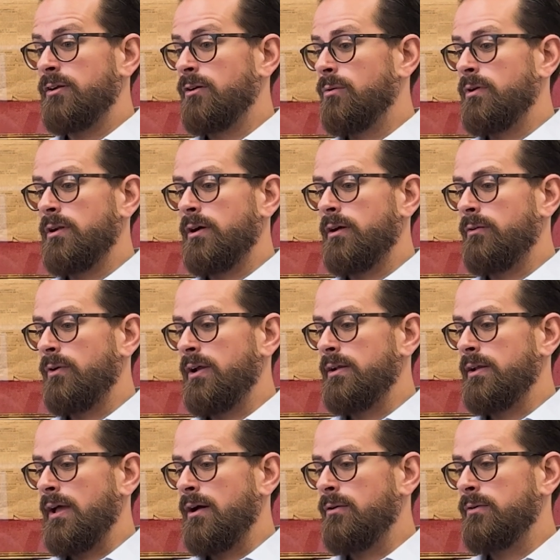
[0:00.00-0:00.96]
going on right
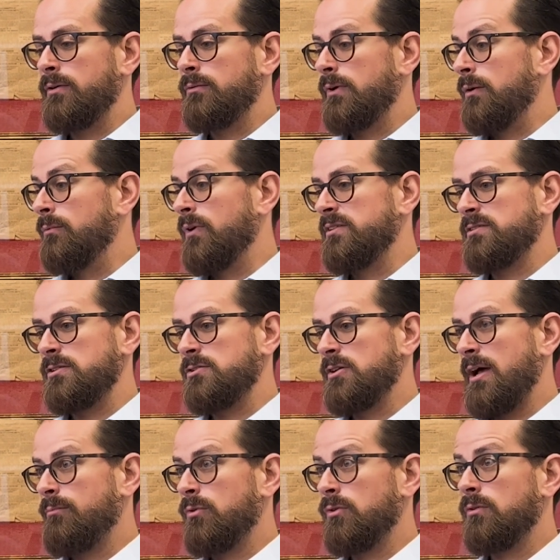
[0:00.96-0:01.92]
now in Wesley
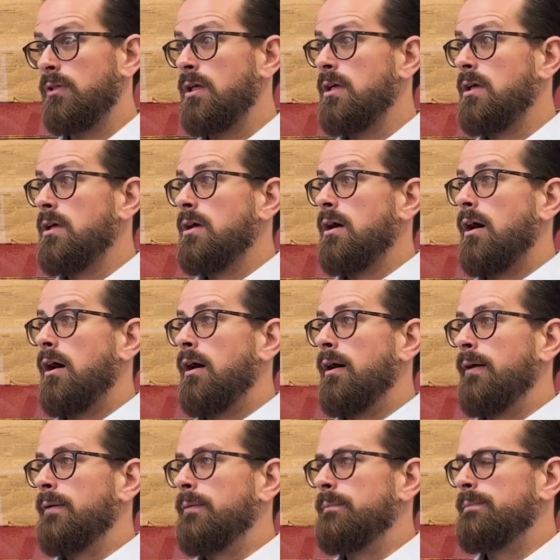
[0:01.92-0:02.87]
Chapel.
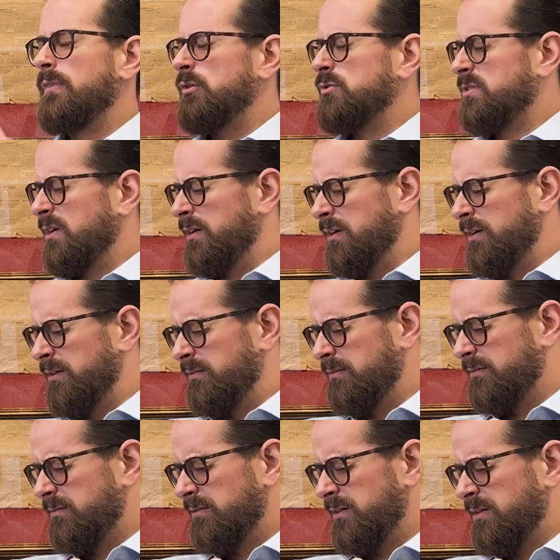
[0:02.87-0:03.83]
There's
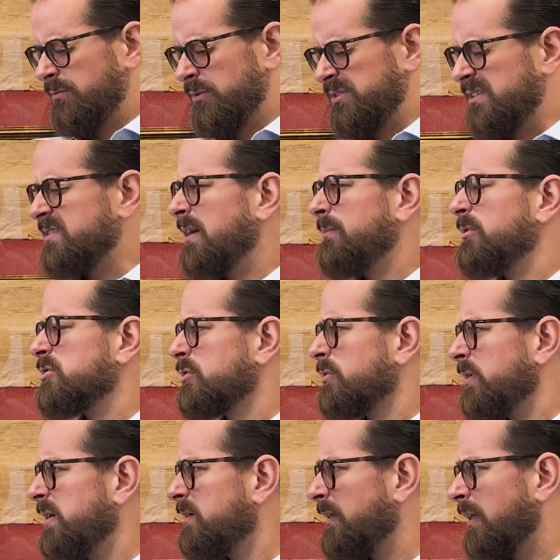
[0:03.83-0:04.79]
was it Cypress
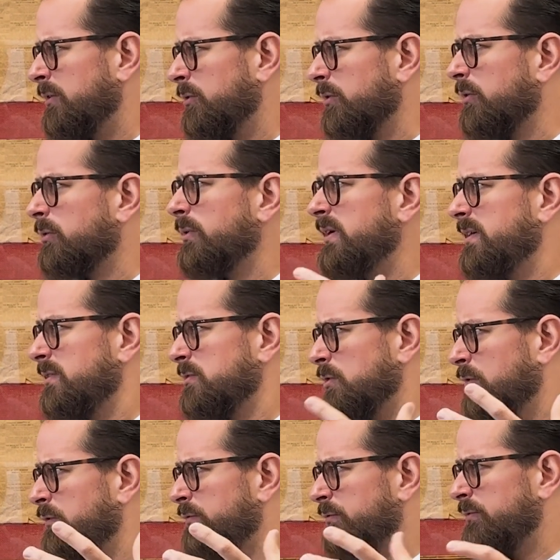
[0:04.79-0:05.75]
Creek? That little creek is
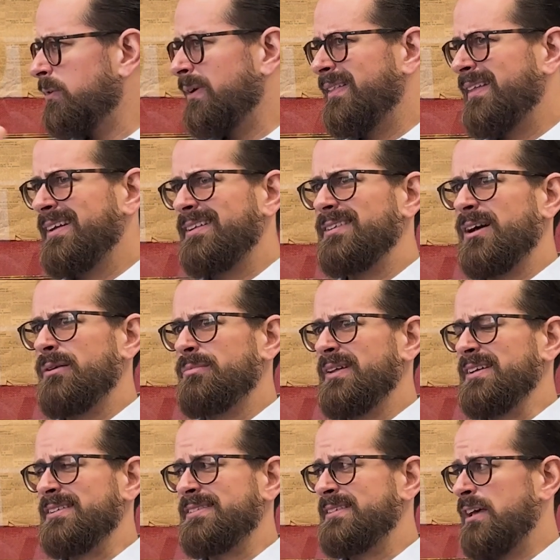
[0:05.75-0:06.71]
overflowing. I think it's up
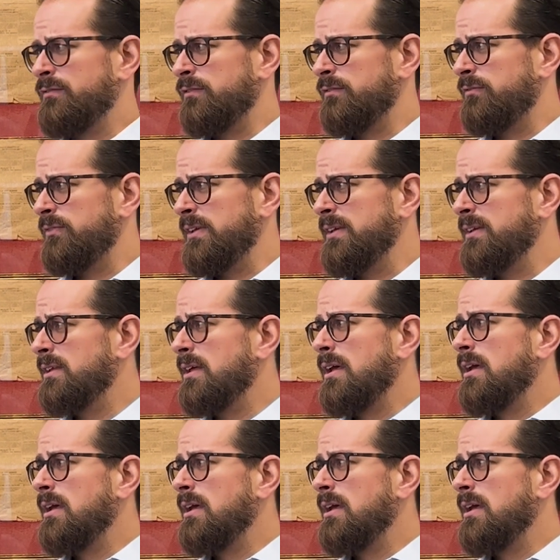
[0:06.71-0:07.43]
7 feet.